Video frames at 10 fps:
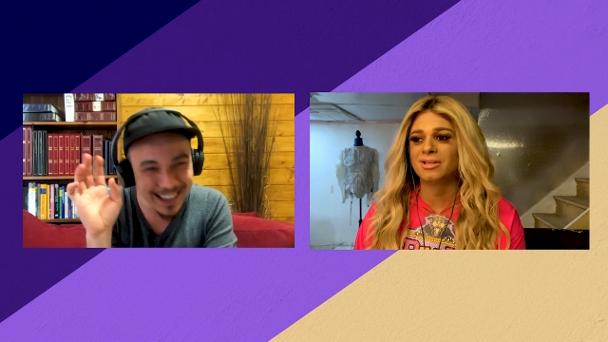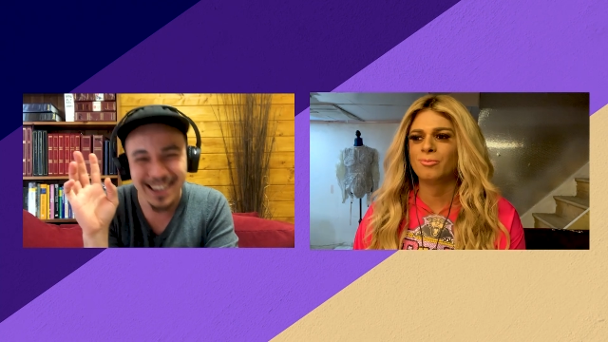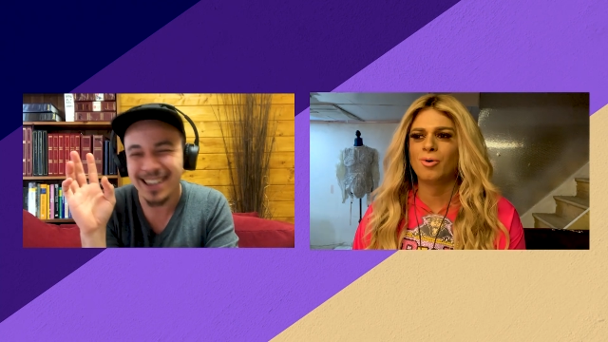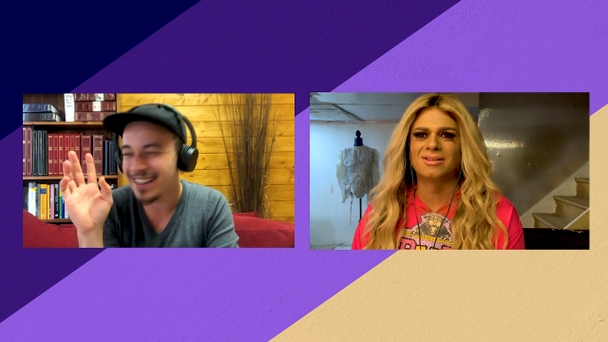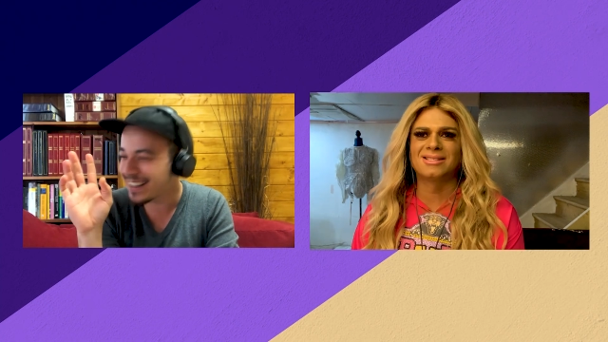
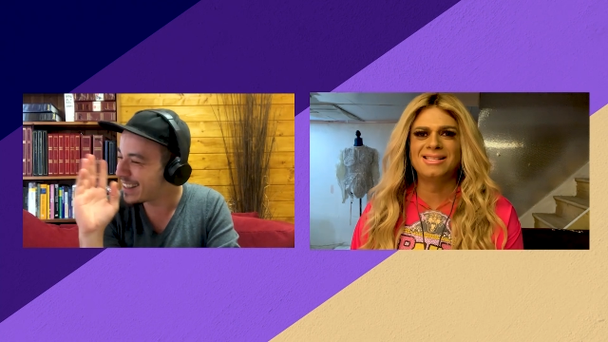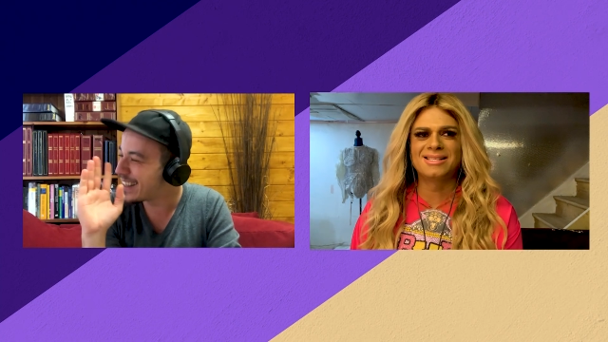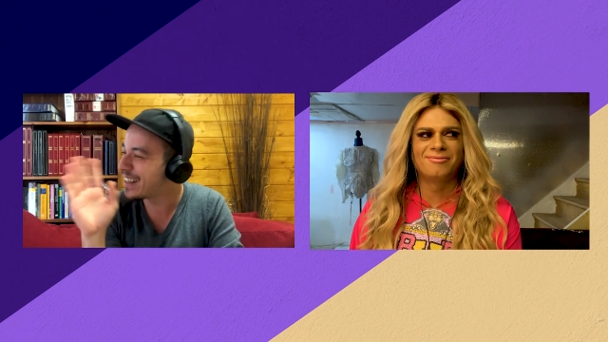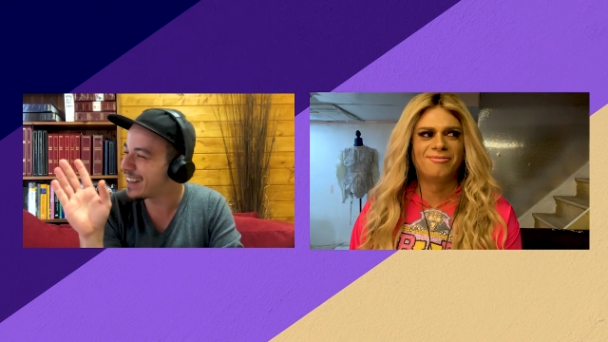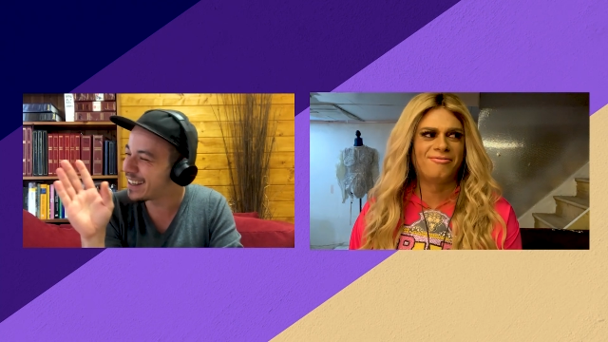Speaker 1: in what,
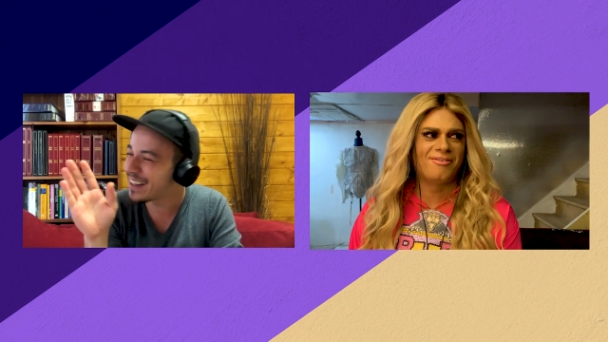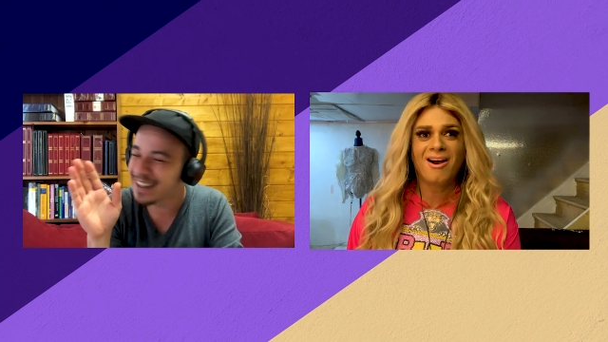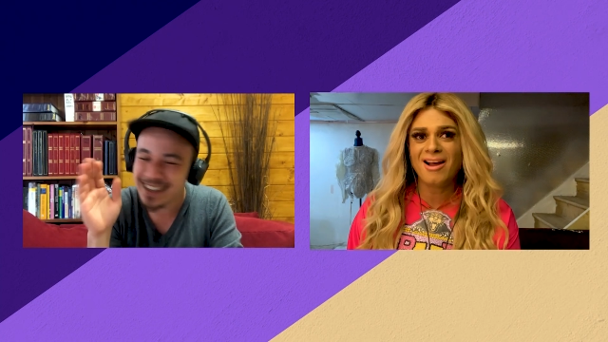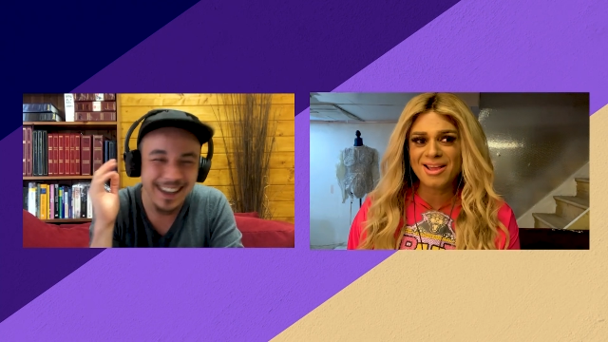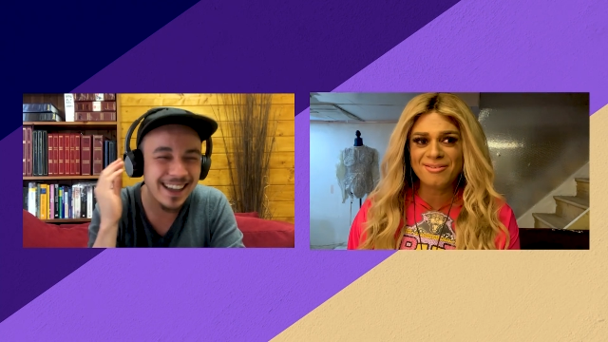season
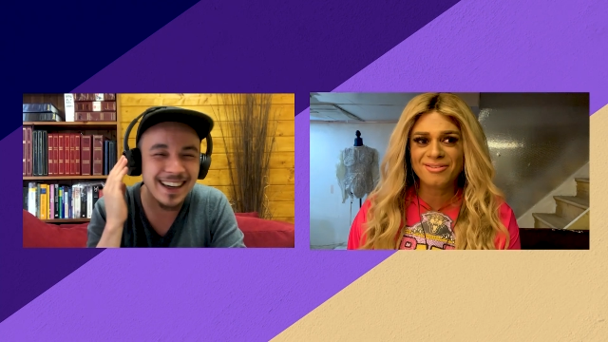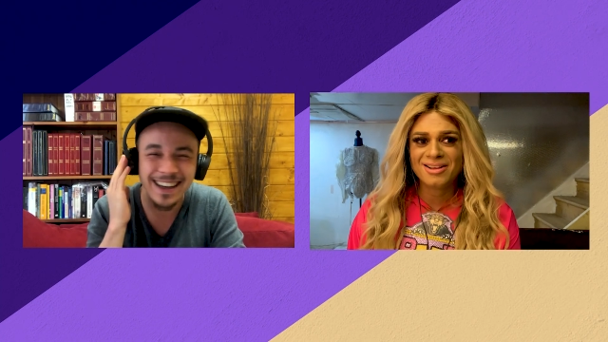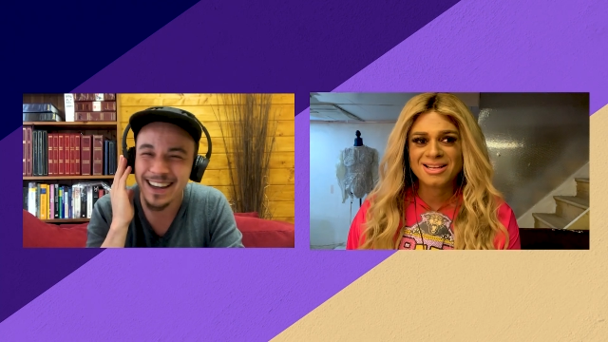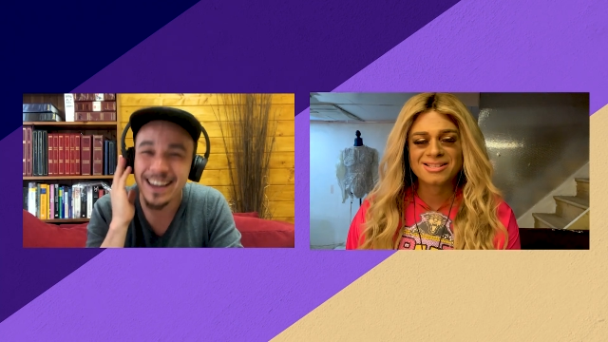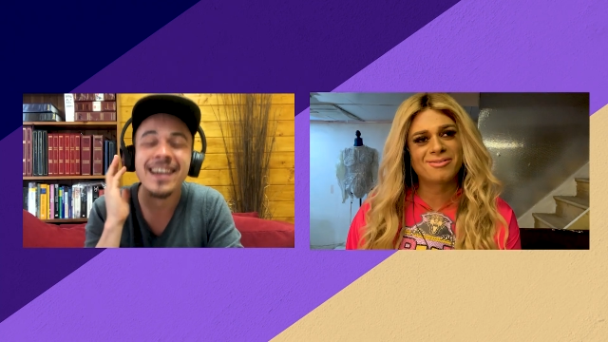five?
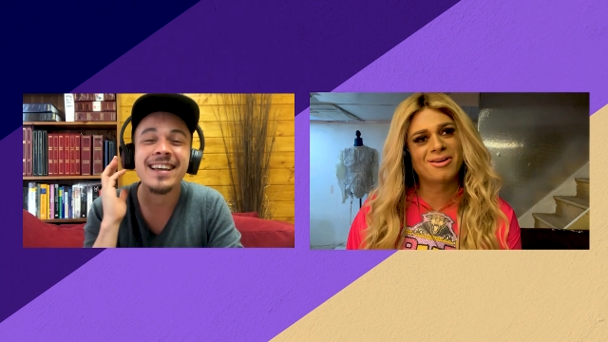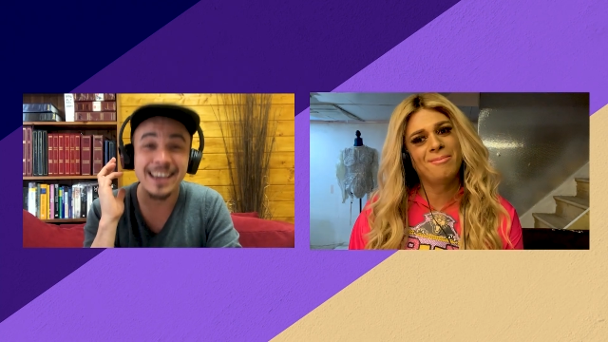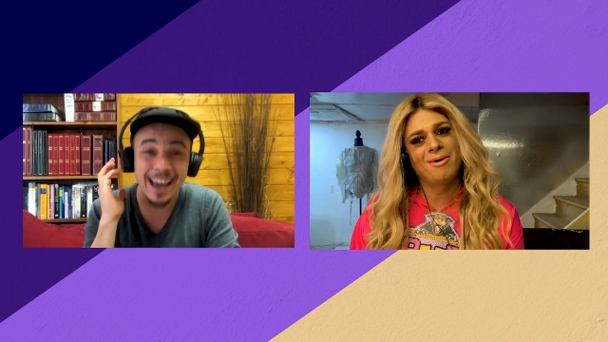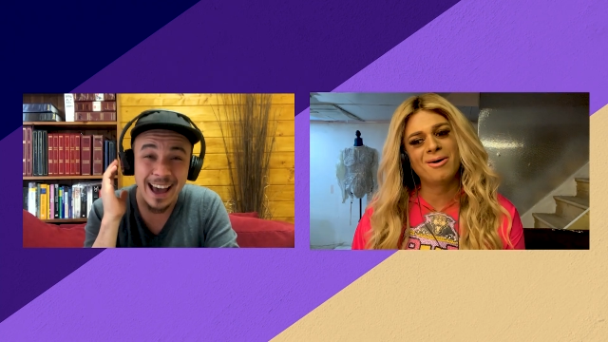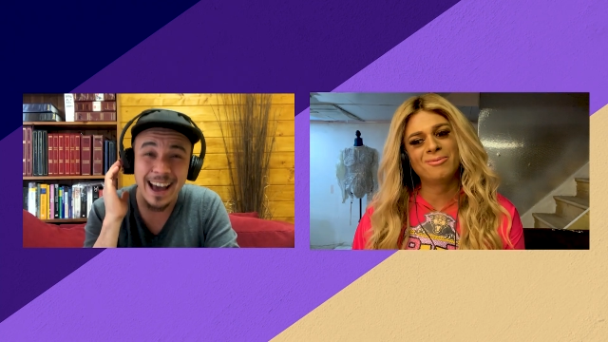So
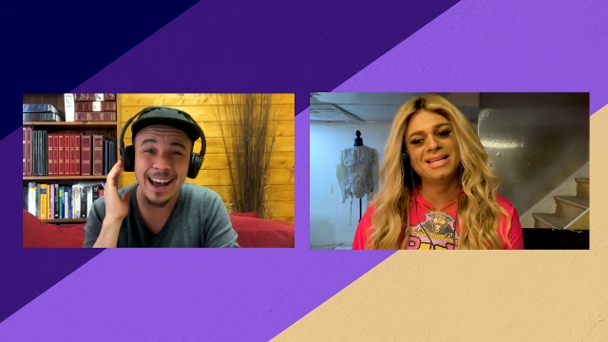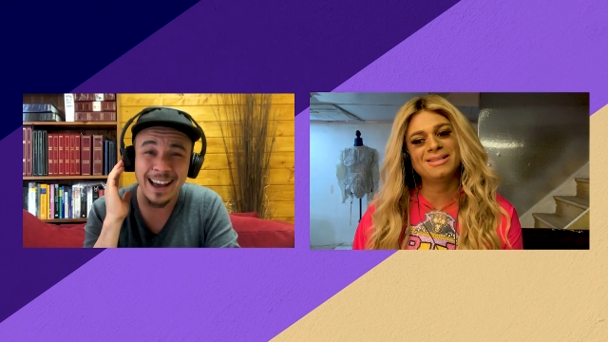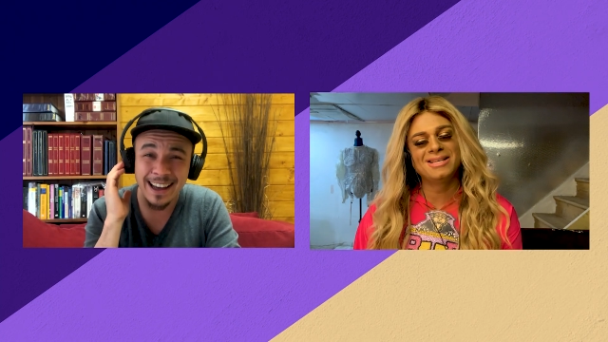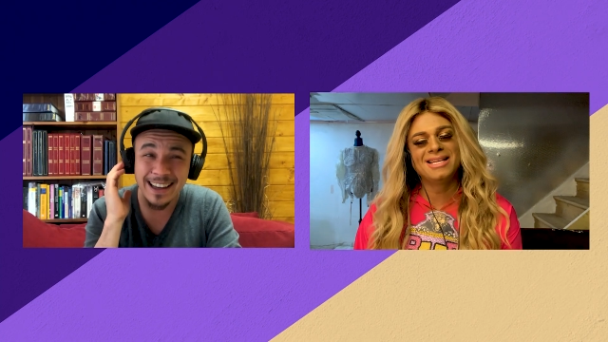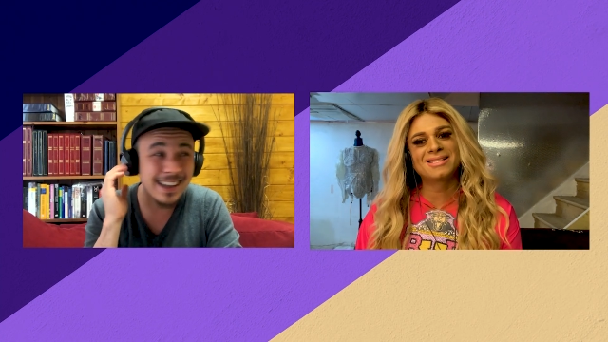come yeah. on, we
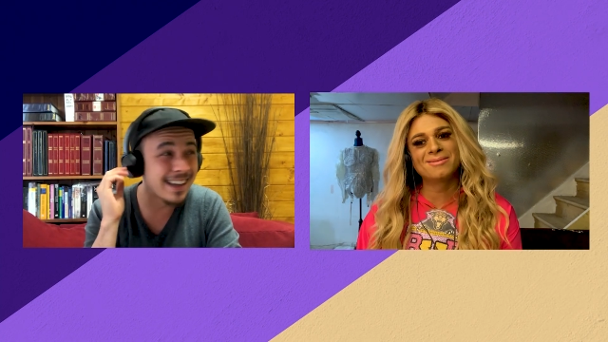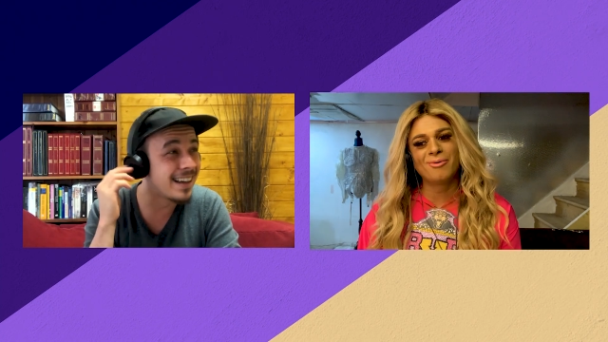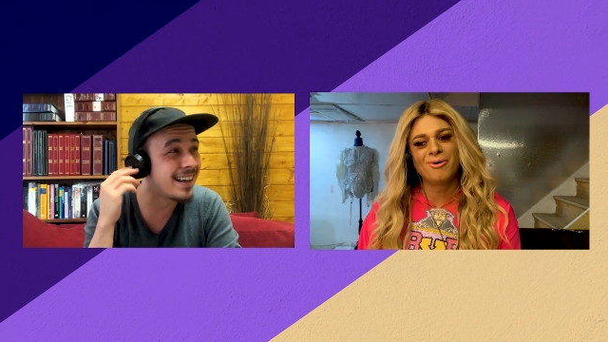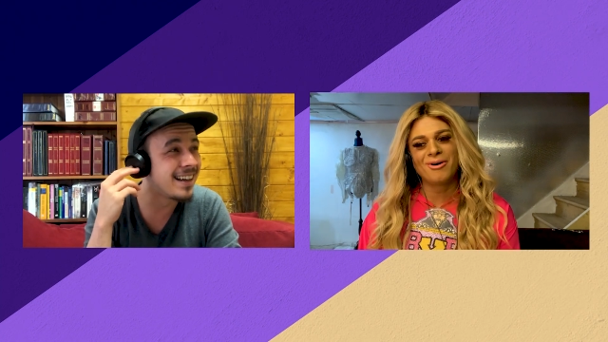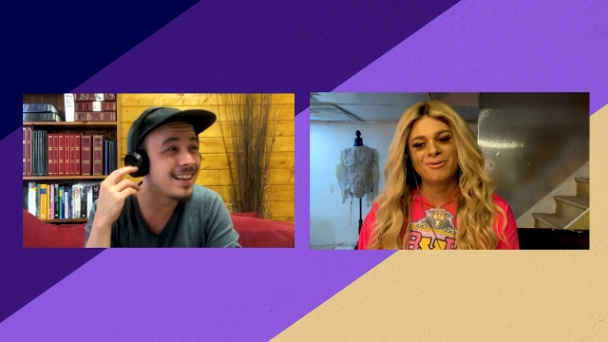need we need
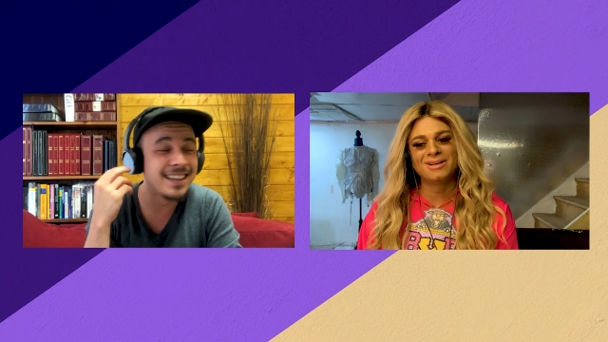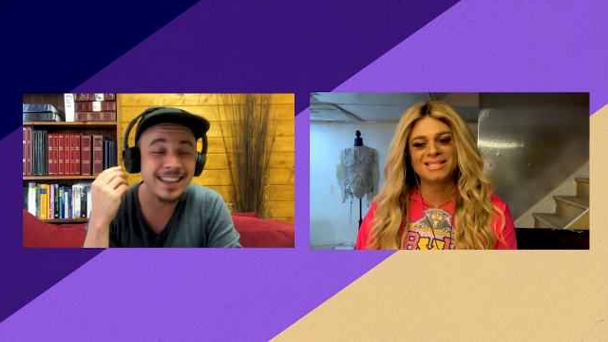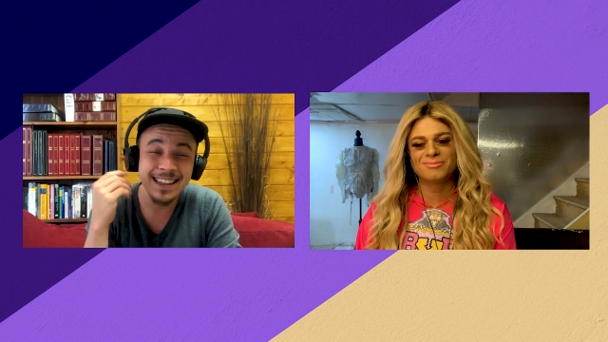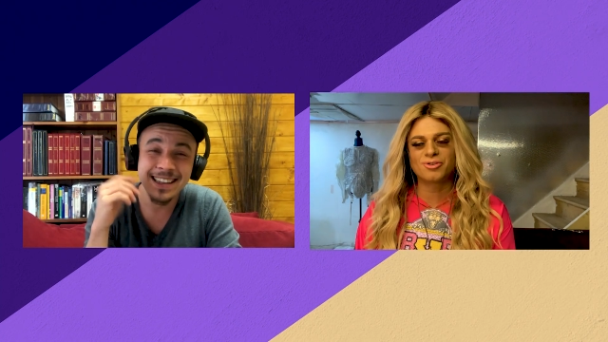some more. We need some